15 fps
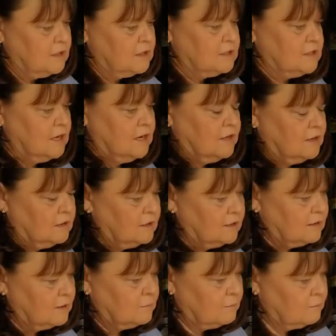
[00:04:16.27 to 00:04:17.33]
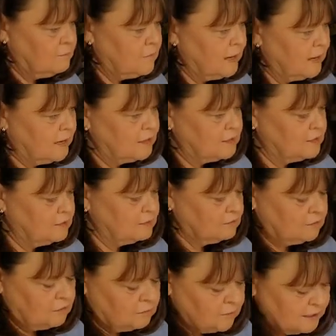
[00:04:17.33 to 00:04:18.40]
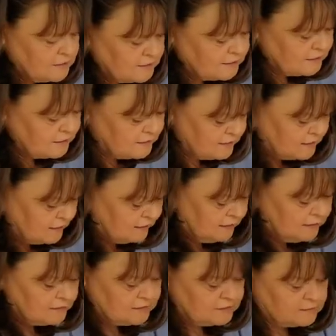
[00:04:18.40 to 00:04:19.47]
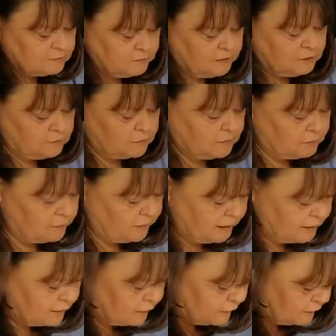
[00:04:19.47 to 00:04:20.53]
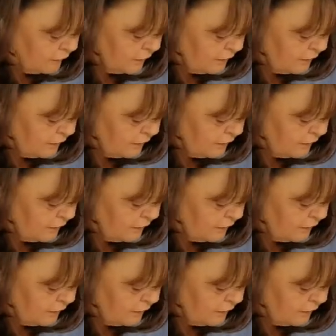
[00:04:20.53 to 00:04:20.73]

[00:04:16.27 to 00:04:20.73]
to anything that may you may see that needs to be repaired.